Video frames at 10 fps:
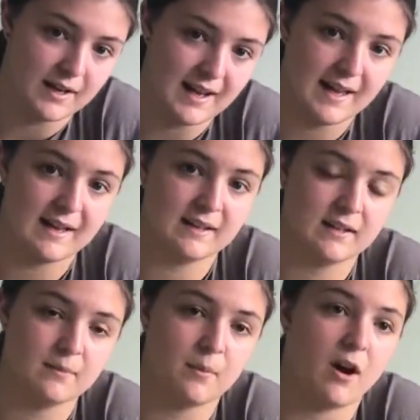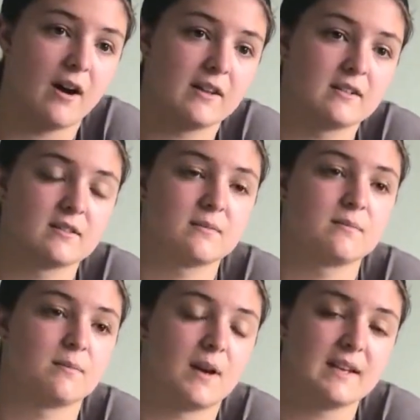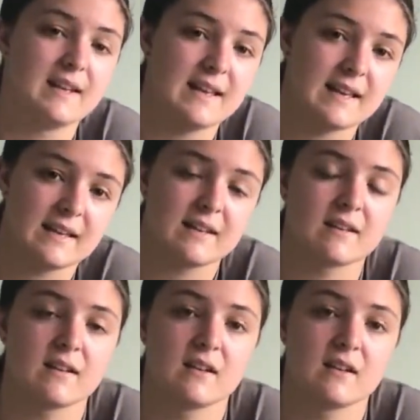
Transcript: my leg, behind my knee,